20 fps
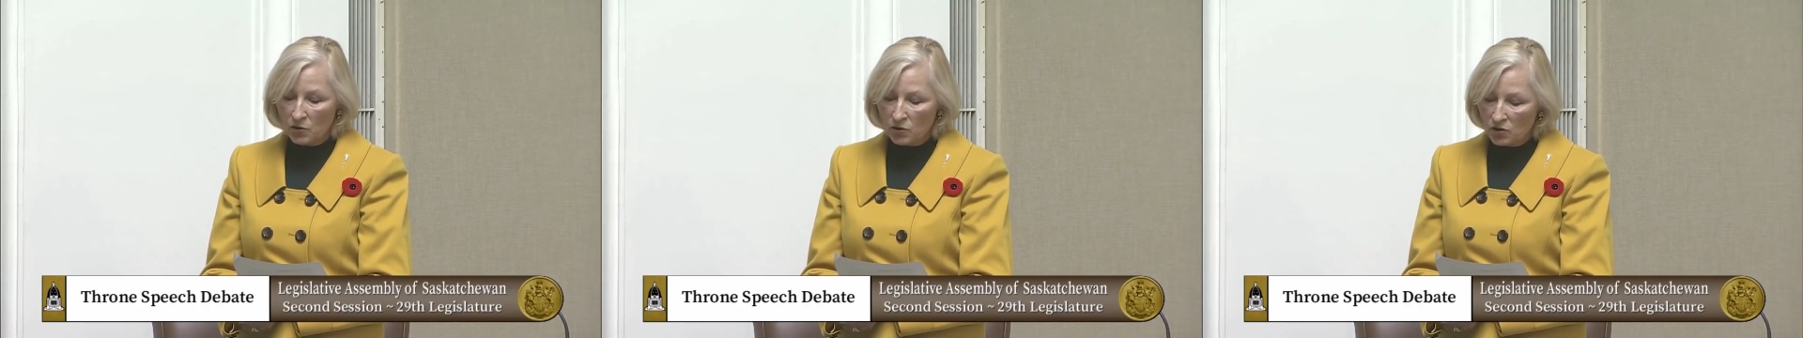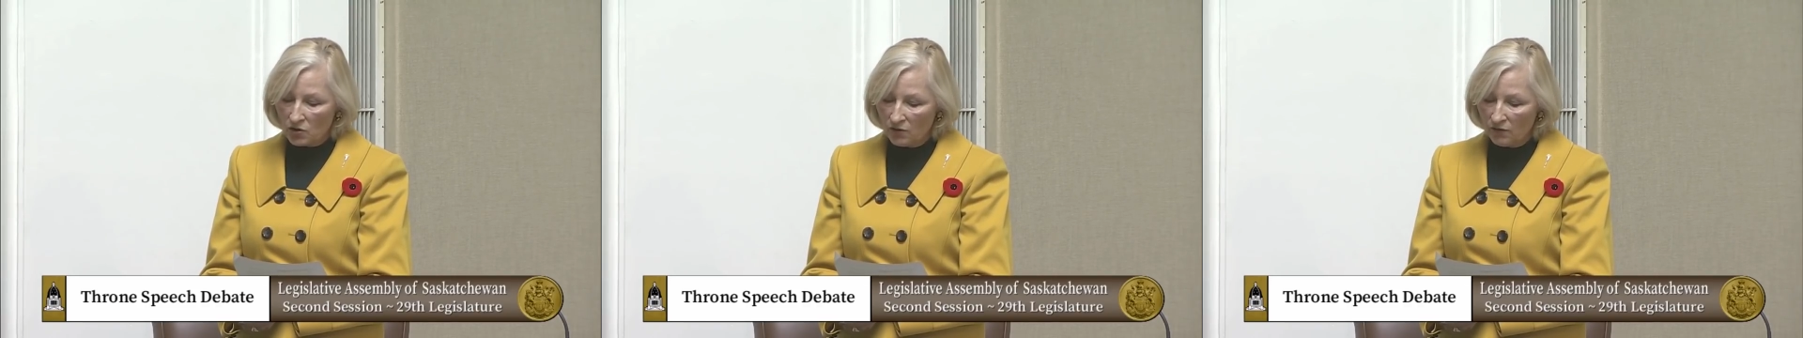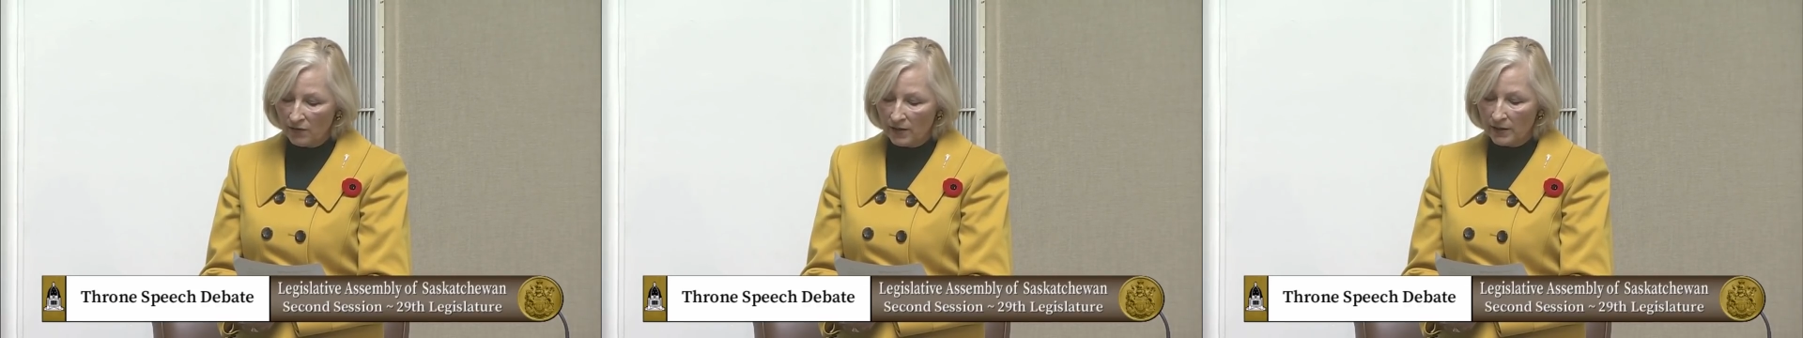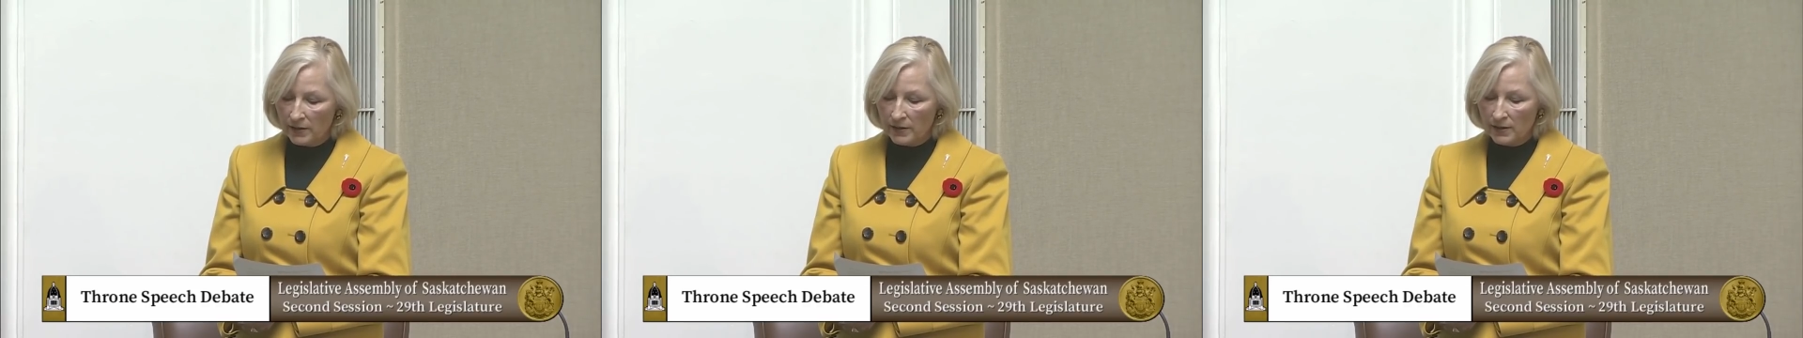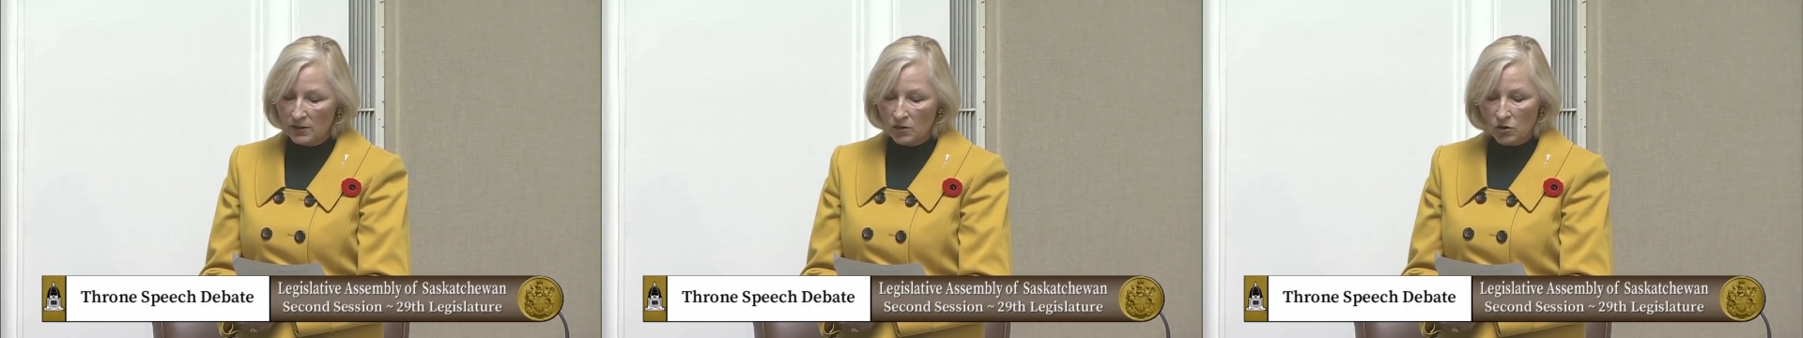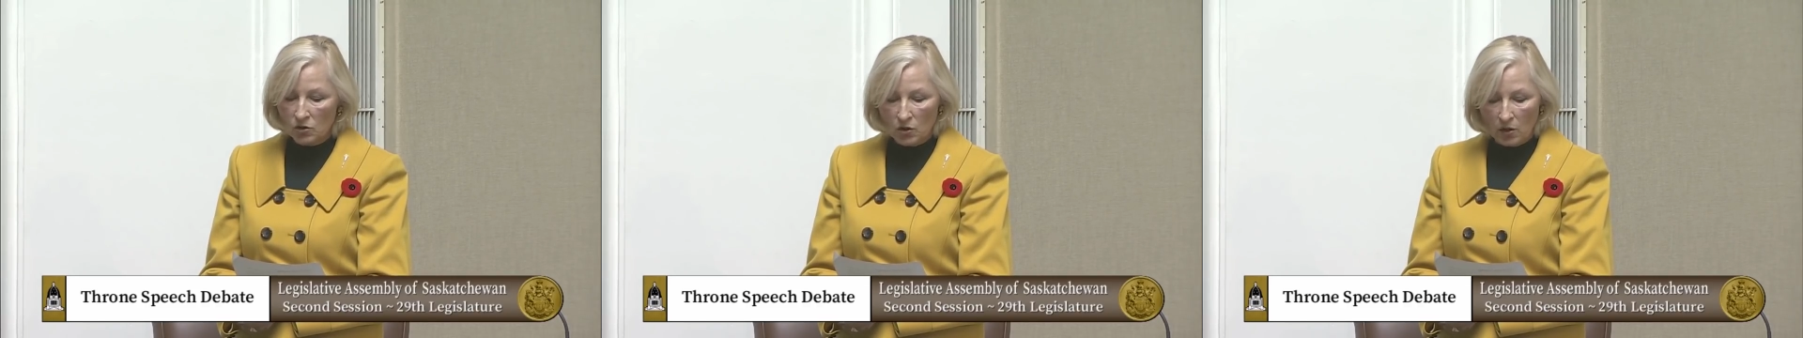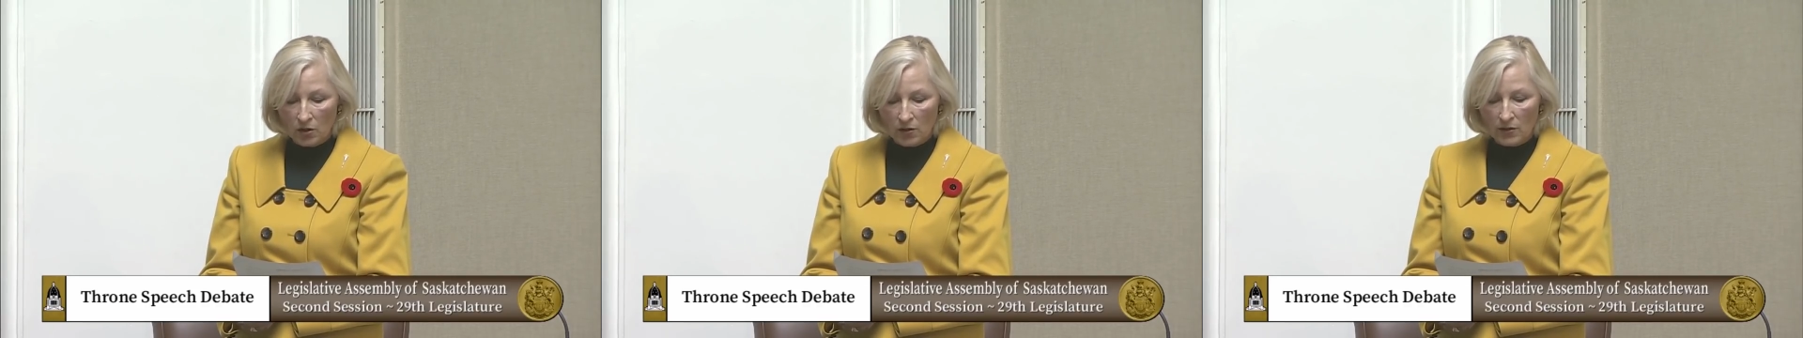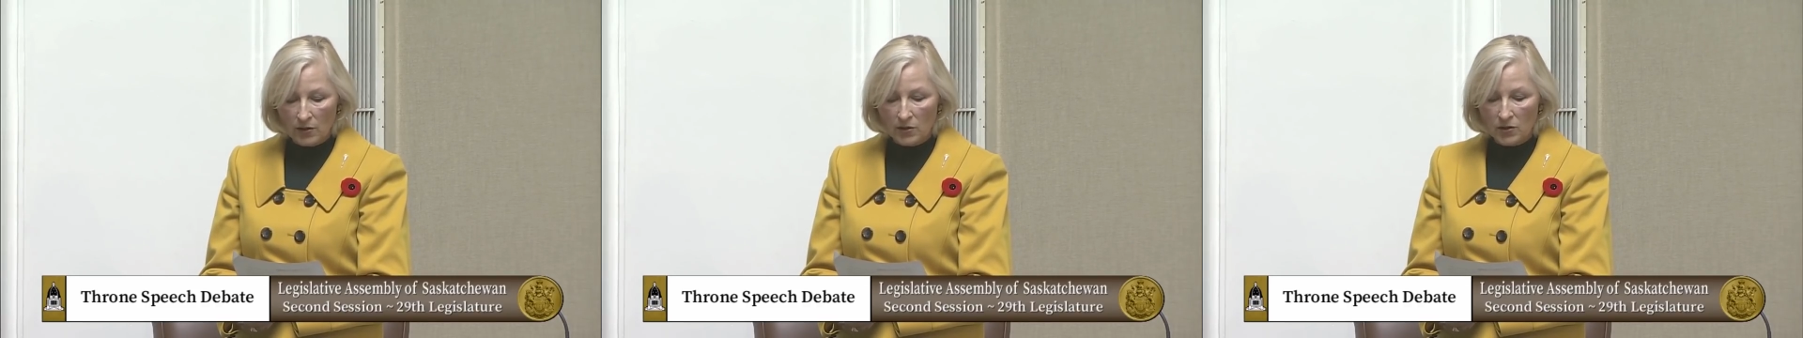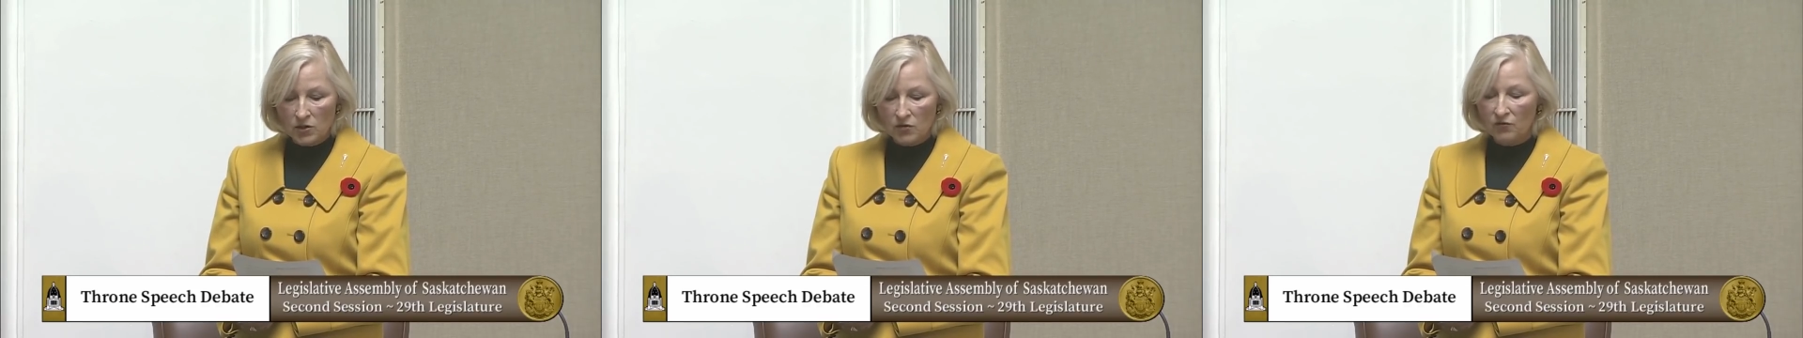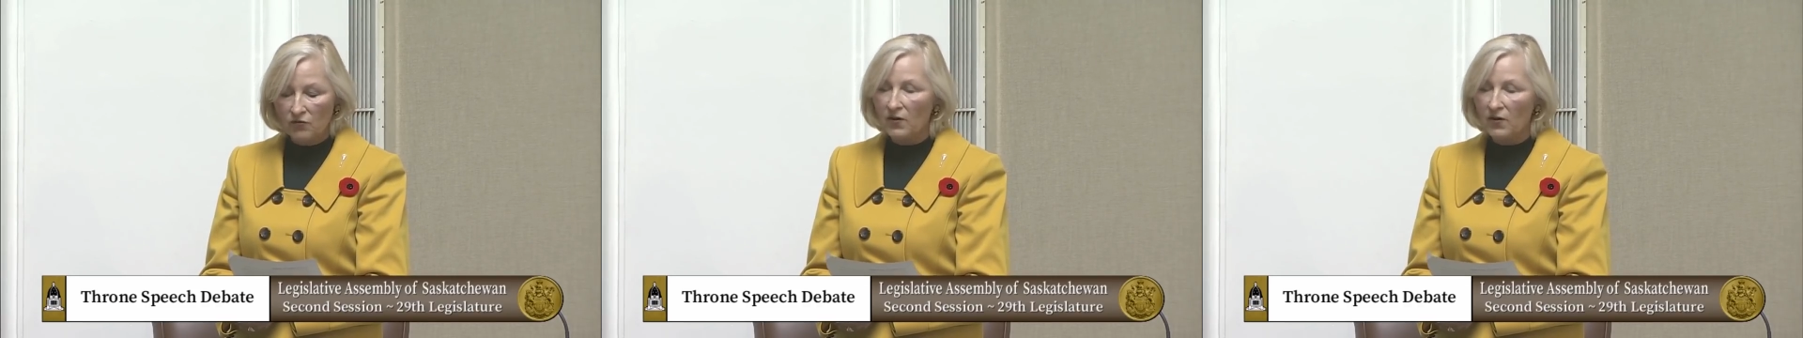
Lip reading: perseverance, courage,